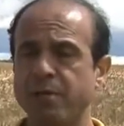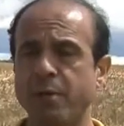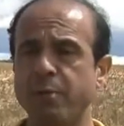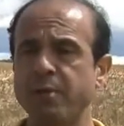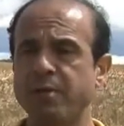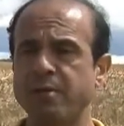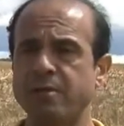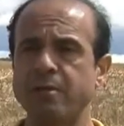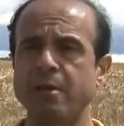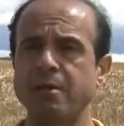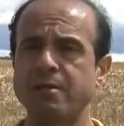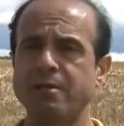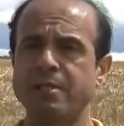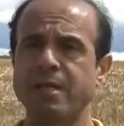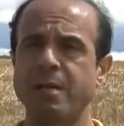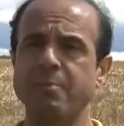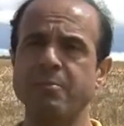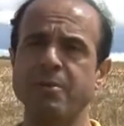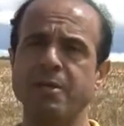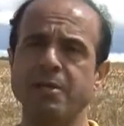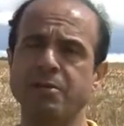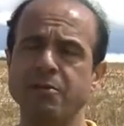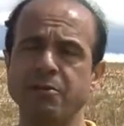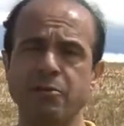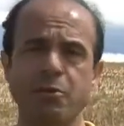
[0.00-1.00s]
So it's not
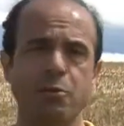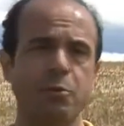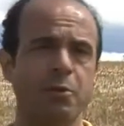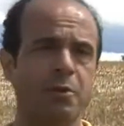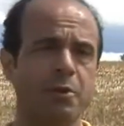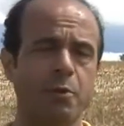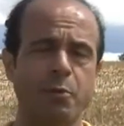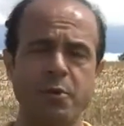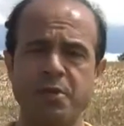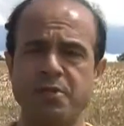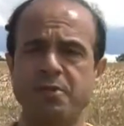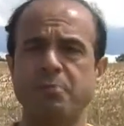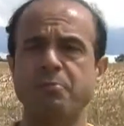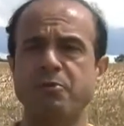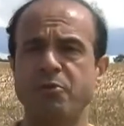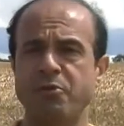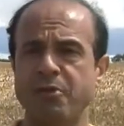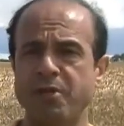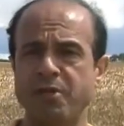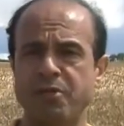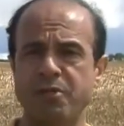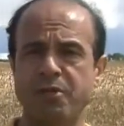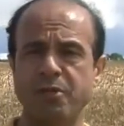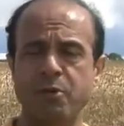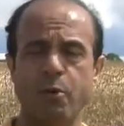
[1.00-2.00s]
something to do with a wisdom
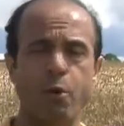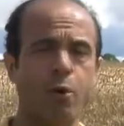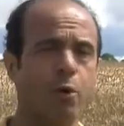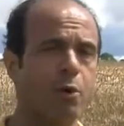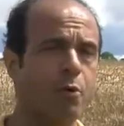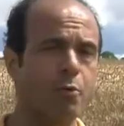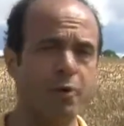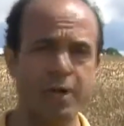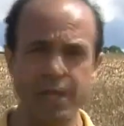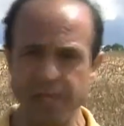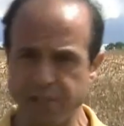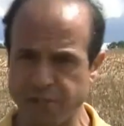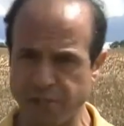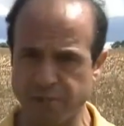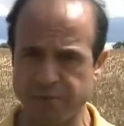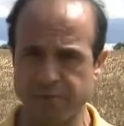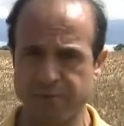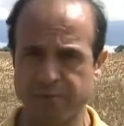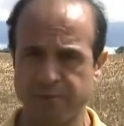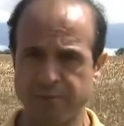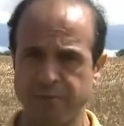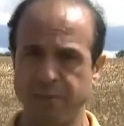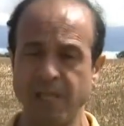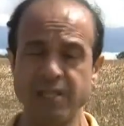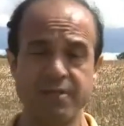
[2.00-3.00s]
tradition or a
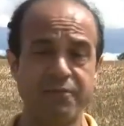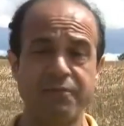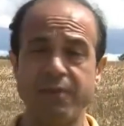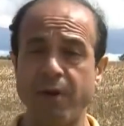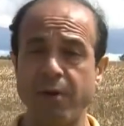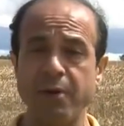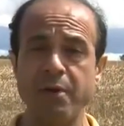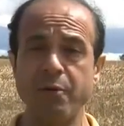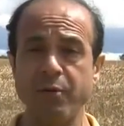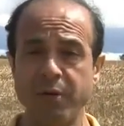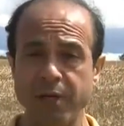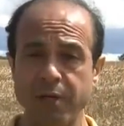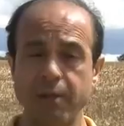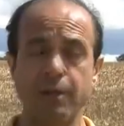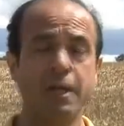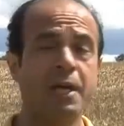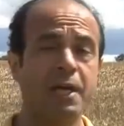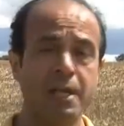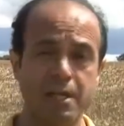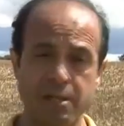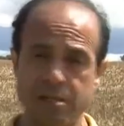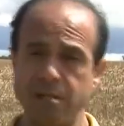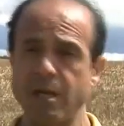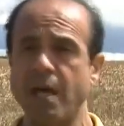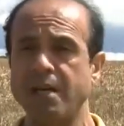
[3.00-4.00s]
religion. It's very real
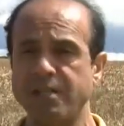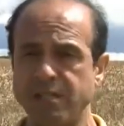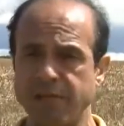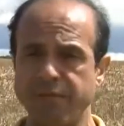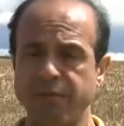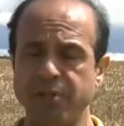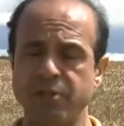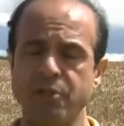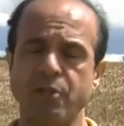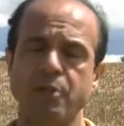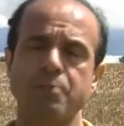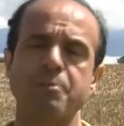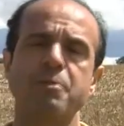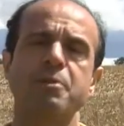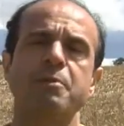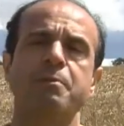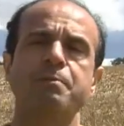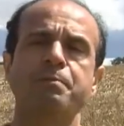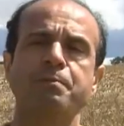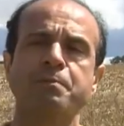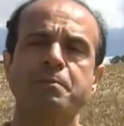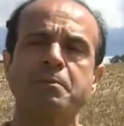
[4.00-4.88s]
in scientific terms.